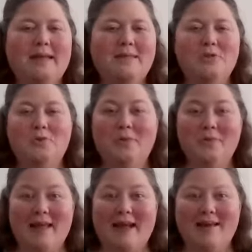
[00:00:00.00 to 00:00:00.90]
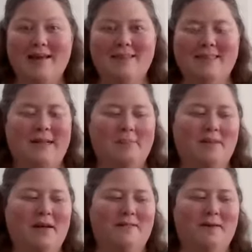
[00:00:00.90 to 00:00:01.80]
It's sort of that concept
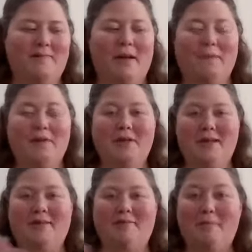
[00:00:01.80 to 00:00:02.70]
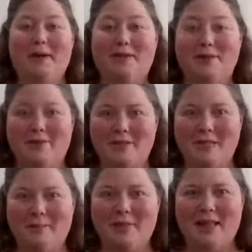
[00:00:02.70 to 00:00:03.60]
of if I put enough barriers
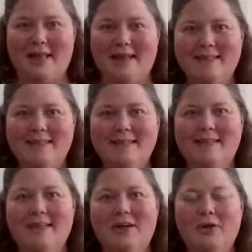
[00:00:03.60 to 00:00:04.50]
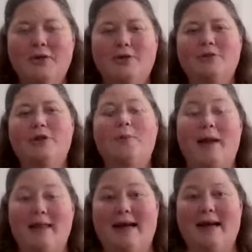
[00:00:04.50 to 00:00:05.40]
in place, there's no
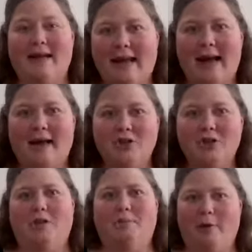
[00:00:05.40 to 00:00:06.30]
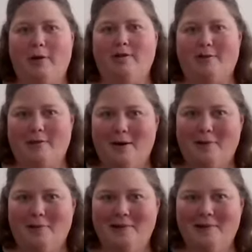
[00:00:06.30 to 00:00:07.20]
way that I can actually break the
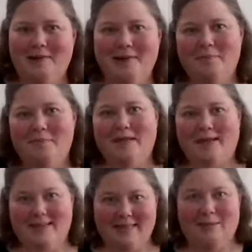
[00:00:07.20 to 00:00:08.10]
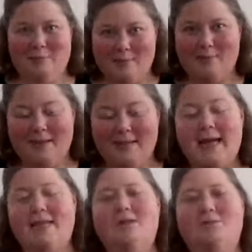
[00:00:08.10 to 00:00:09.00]
law because it would
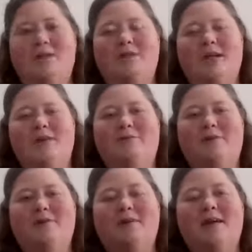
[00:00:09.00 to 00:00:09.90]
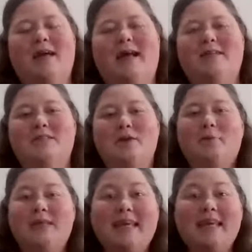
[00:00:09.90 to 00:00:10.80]
take too much effort. And so
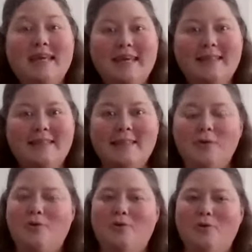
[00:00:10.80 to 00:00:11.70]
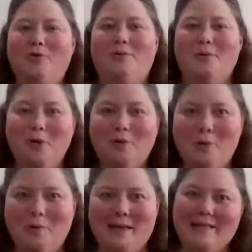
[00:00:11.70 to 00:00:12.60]
with kids, you
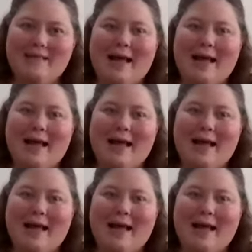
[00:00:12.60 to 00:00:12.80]
do this.